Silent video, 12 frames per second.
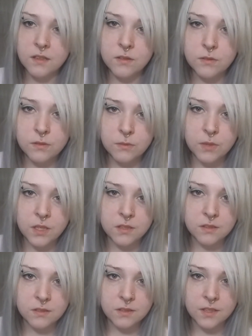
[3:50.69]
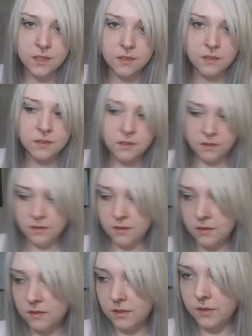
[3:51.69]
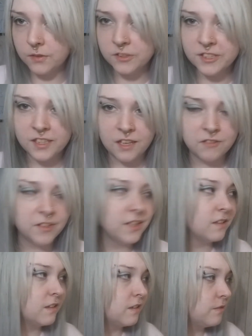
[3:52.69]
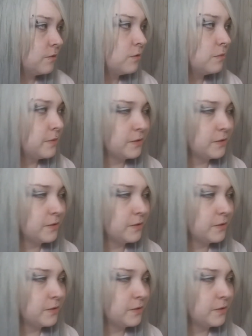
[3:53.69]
I don't know what. It's like, I don't really have like a lot of cool